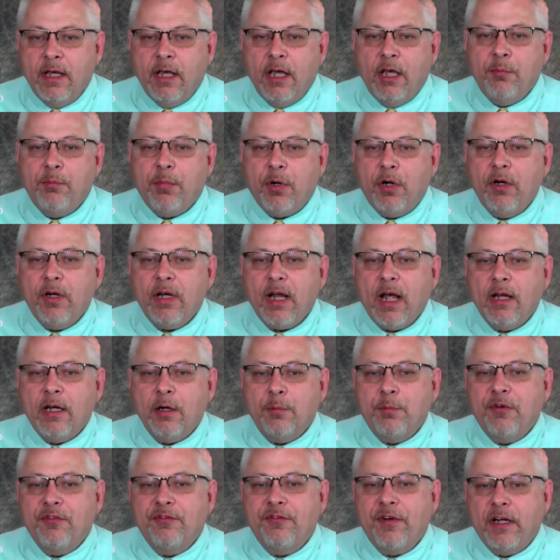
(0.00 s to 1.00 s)
and burned
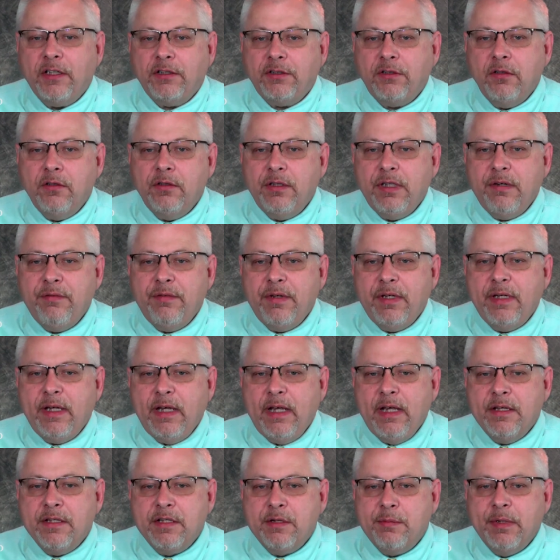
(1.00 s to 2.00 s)
onto professional
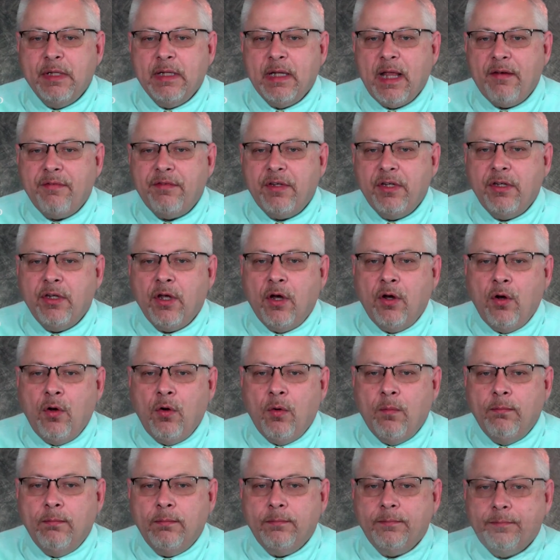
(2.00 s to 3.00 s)
DVDs to be left in the
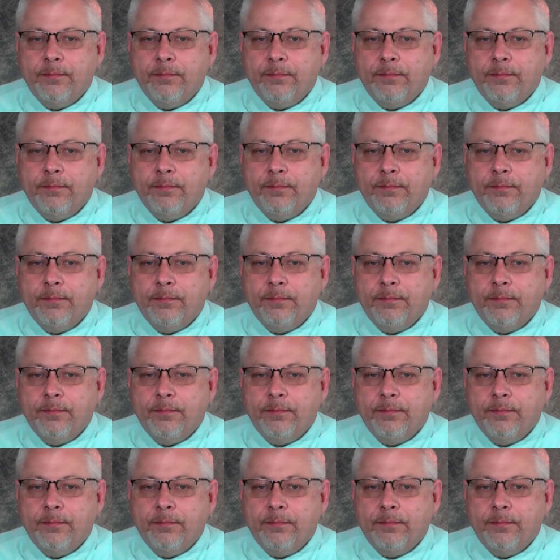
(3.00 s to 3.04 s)
home.